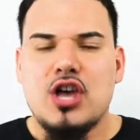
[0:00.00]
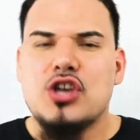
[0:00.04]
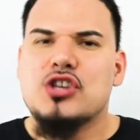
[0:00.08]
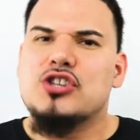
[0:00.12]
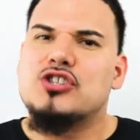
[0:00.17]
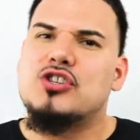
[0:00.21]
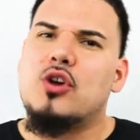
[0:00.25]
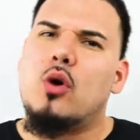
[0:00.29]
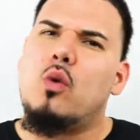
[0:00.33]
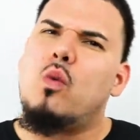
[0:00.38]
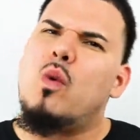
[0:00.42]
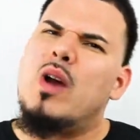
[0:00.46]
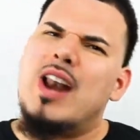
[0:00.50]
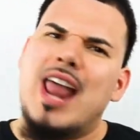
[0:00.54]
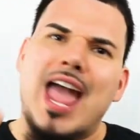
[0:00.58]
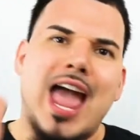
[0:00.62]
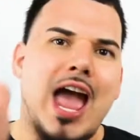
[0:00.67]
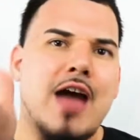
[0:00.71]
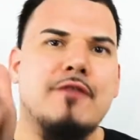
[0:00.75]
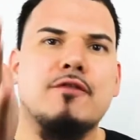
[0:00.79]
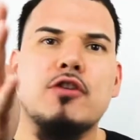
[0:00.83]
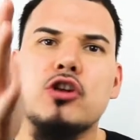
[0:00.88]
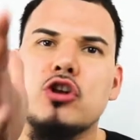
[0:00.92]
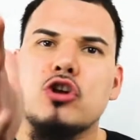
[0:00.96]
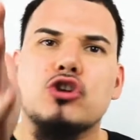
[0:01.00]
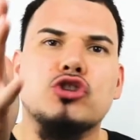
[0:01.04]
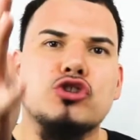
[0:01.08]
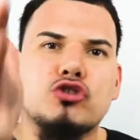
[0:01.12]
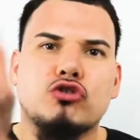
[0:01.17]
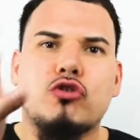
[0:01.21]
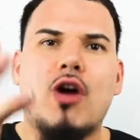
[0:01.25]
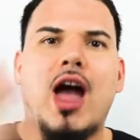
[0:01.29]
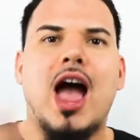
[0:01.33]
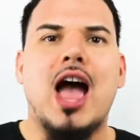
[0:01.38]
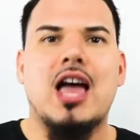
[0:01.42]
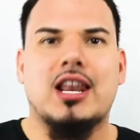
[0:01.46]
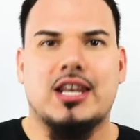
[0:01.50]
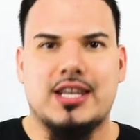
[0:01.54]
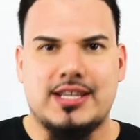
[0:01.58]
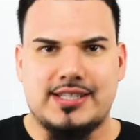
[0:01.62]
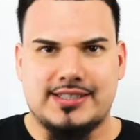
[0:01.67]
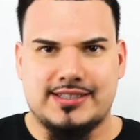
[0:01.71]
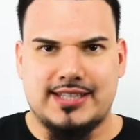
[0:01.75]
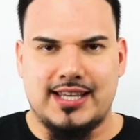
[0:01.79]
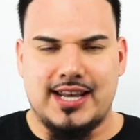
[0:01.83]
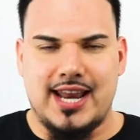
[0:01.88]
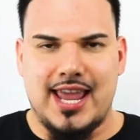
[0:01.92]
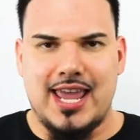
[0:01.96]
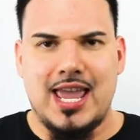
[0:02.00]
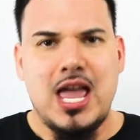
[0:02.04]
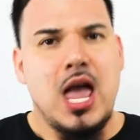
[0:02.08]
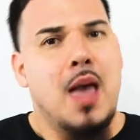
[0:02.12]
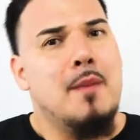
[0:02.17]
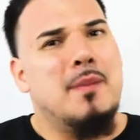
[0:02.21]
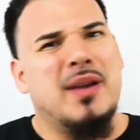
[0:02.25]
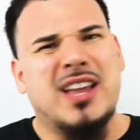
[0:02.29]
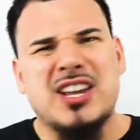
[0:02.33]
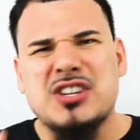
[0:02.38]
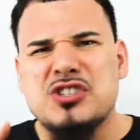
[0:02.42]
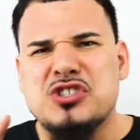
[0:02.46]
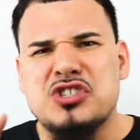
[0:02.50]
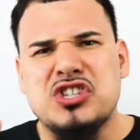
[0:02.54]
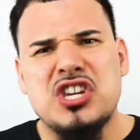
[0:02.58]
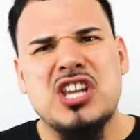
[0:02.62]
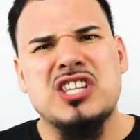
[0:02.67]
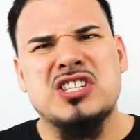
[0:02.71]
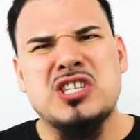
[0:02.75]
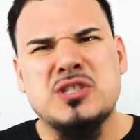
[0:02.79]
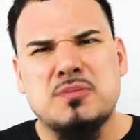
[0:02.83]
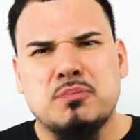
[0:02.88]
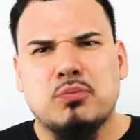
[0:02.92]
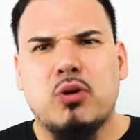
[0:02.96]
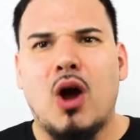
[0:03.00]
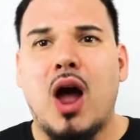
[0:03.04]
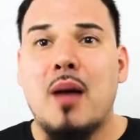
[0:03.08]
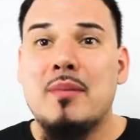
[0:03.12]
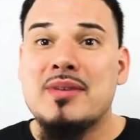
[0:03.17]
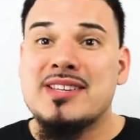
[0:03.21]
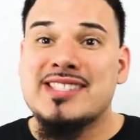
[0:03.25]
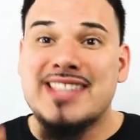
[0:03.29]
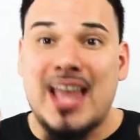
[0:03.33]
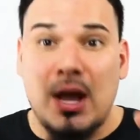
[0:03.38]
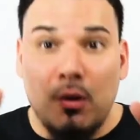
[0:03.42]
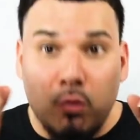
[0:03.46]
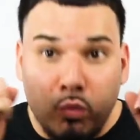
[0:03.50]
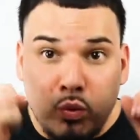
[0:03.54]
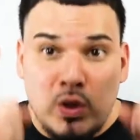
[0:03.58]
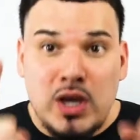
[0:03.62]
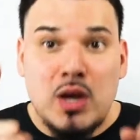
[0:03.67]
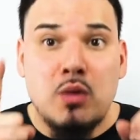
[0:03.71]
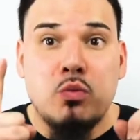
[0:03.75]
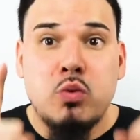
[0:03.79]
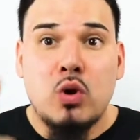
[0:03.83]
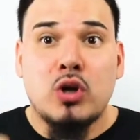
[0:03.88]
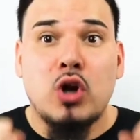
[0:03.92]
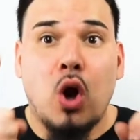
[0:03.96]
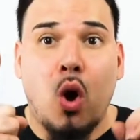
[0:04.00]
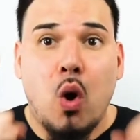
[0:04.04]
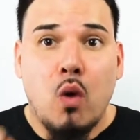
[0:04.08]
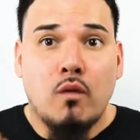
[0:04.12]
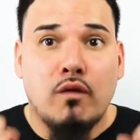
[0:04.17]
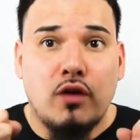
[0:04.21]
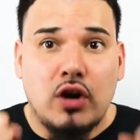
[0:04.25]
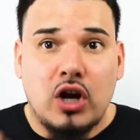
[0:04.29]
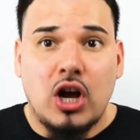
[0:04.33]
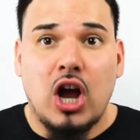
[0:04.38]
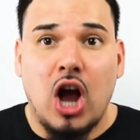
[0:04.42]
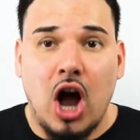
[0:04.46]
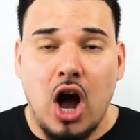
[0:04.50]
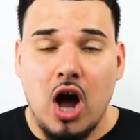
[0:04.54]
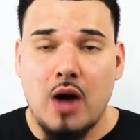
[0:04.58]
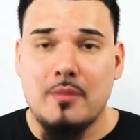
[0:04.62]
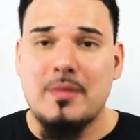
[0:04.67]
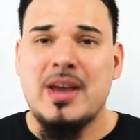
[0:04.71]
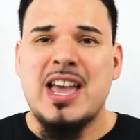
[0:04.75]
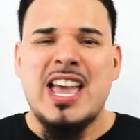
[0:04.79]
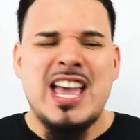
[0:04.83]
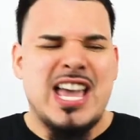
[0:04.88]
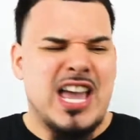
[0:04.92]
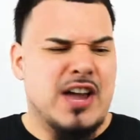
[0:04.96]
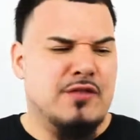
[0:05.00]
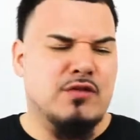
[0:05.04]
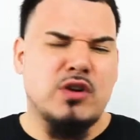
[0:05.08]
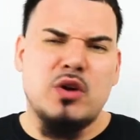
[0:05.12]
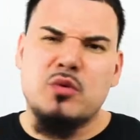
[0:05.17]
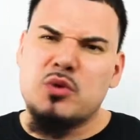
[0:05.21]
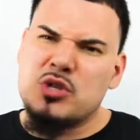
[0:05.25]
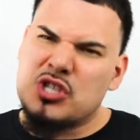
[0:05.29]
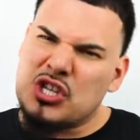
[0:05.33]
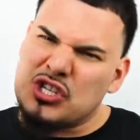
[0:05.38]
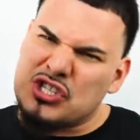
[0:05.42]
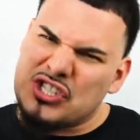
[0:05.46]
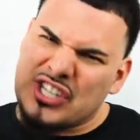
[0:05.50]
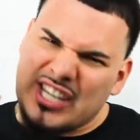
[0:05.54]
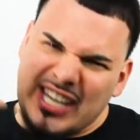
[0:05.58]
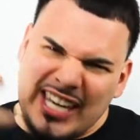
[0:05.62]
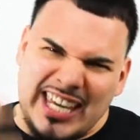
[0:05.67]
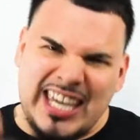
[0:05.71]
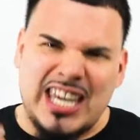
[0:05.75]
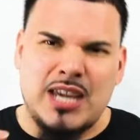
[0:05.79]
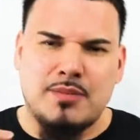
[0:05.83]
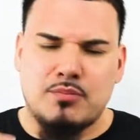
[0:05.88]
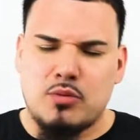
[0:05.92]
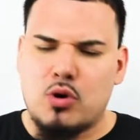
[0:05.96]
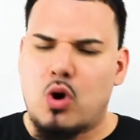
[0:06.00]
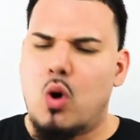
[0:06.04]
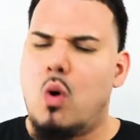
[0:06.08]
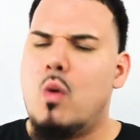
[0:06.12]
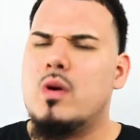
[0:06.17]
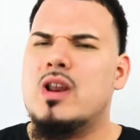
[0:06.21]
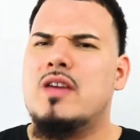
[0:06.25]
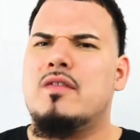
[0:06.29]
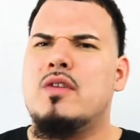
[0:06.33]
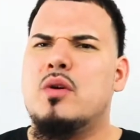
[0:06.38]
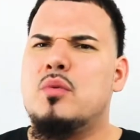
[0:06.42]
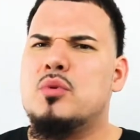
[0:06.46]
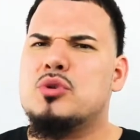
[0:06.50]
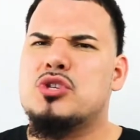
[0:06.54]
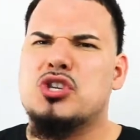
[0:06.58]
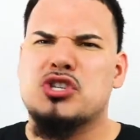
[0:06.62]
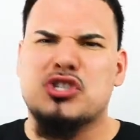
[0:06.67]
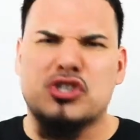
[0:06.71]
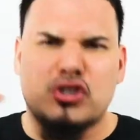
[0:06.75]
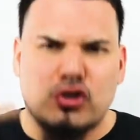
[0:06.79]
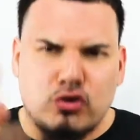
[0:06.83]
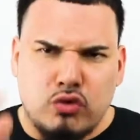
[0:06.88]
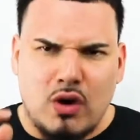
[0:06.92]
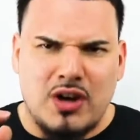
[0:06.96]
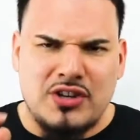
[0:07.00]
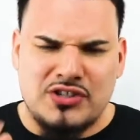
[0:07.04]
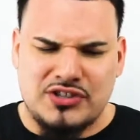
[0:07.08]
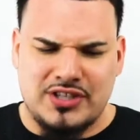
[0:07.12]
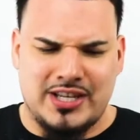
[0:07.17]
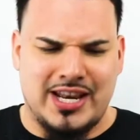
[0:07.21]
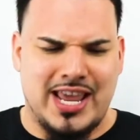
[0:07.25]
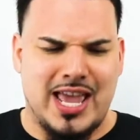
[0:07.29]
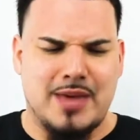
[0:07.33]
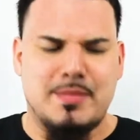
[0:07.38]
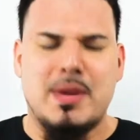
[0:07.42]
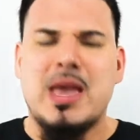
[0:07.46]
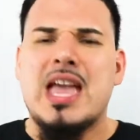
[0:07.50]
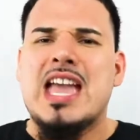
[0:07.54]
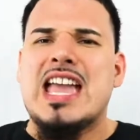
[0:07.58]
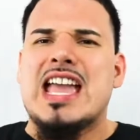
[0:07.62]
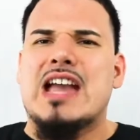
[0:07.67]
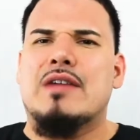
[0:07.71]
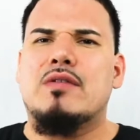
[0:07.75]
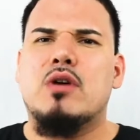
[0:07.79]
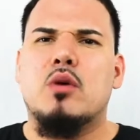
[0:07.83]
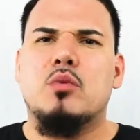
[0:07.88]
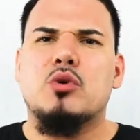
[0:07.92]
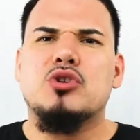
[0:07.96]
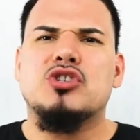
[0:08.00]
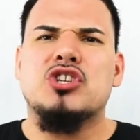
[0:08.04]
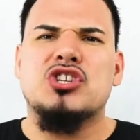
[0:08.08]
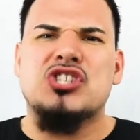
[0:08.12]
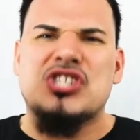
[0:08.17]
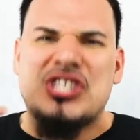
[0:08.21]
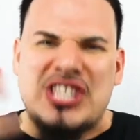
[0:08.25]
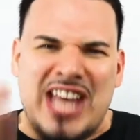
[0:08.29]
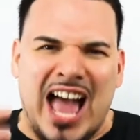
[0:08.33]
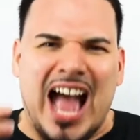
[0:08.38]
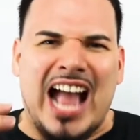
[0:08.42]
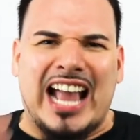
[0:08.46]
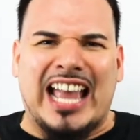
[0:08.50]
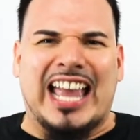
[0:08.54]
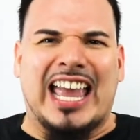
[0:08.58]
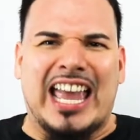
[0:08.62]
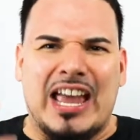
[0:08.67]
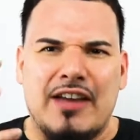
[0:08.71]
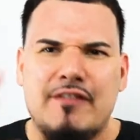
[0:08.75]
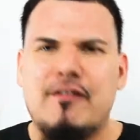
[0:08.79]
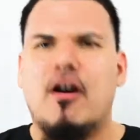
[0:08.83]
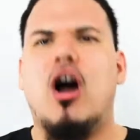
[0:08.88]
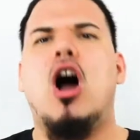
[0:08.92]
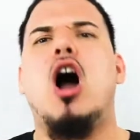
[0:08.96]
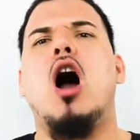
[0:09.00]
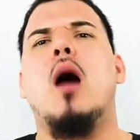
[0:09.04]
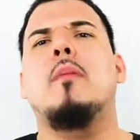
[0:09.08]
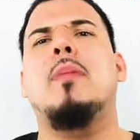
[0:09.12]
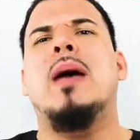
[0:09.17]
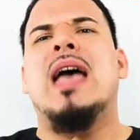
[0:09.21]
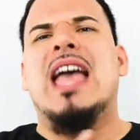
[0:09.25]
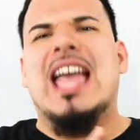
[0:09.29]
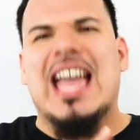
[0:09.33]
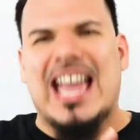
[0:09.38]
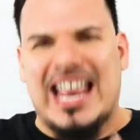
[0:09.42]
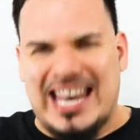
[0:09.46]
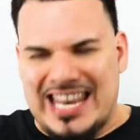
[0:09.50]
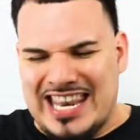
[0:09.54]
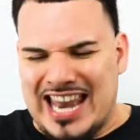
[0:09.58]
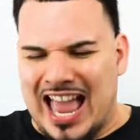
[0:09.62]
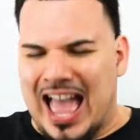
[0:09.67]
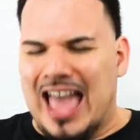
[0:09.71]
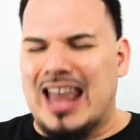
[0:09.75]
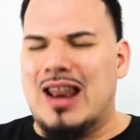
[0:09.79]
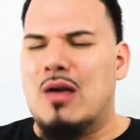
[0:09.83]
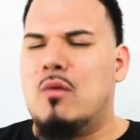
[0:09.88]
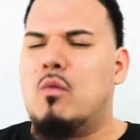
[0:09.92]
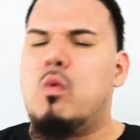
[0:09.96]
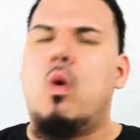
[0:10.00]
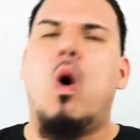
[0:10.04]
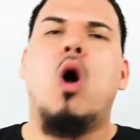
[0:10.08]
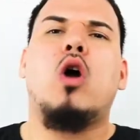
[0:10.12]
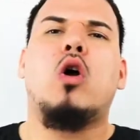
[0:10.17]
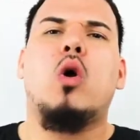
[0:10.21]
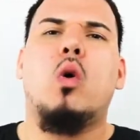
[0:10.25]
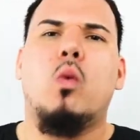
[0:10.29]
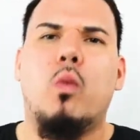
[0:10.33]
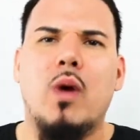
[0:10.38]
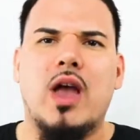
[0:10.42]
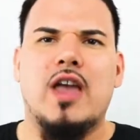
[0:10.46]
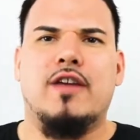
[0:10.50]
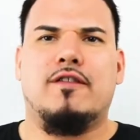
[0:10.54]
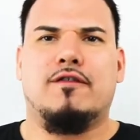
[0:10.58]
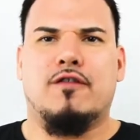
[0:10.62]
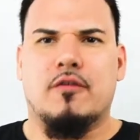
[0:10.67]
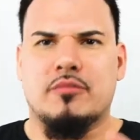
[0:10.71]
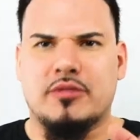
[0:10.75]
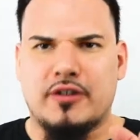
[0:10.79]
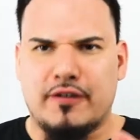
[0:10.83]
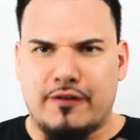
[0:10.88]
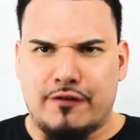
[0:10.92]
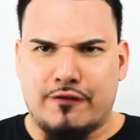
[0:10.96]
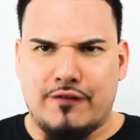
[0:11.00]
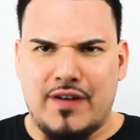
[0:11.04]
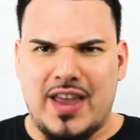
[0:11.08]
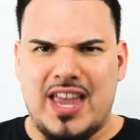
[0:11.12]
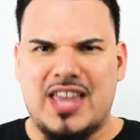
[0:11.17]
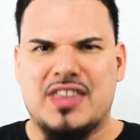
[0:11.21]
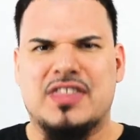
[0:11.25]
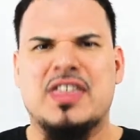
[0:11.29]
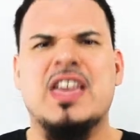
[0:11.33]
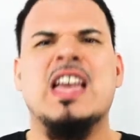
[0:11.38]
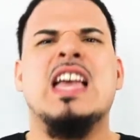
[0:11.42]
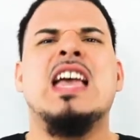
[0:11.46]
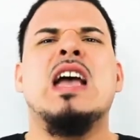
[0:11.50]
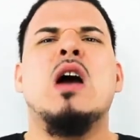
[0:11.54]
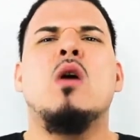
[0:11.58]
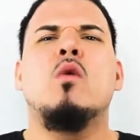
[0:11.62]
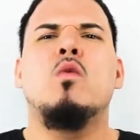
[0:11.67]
So whatever your trial is today, because Jesus promised that we would overcome if we would just keep going, if we would just trust in Him, if we would just not give up and not walk away from the faith,